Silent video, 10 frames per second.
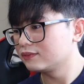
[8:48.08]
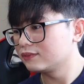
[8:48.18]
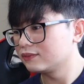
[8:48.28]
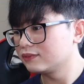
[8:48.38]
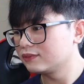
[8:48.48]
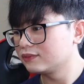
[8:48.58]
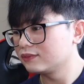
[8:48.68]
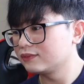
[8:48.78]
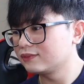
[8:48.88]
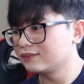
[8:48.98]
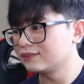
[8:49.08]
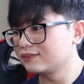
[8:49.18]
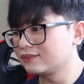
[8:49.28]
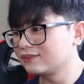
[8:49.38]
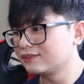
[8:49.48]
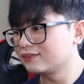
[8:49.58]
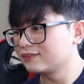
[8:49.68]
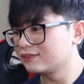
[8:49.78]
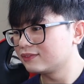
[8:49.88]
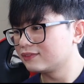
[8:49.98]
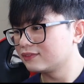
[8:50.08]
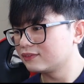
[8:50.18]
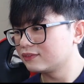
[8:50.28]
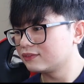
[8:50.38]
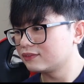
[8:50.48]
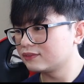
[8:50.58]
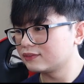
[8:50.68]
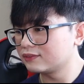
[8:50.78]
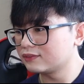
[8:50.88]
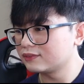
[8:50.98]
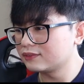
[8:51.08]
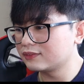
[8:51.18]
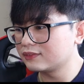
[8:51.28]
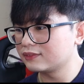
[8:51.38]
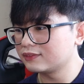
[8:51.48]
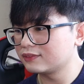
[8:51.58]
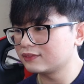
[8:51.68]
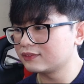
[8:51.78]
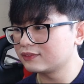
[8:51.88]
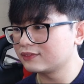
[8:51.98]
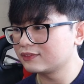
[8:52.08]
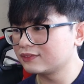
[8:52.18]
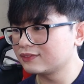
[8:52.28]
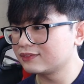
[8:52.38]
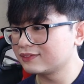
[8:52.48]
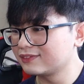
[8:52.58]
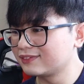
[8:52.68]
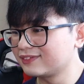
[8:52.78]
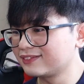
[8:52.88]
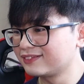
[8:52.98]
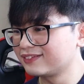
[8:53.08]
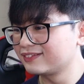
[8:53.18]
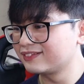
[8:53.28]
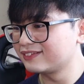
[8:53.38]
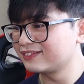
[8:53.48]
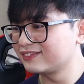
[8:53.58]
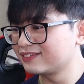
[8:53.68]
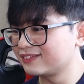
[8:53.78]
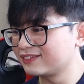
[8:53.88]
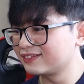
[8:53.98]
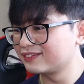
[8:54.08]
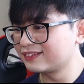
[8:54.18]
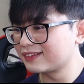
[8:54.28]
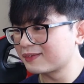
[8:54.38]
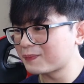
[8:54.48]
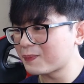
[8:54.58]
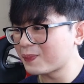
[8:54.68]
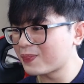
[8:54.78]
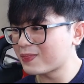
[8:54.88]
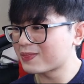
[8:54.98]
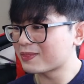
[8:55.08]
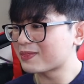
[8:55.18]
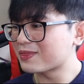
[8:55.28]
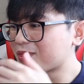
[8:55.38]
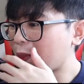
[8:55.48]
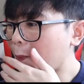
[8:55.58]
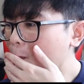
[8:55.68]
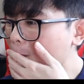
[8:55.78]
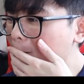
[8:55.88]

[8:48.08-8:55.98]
[no speech]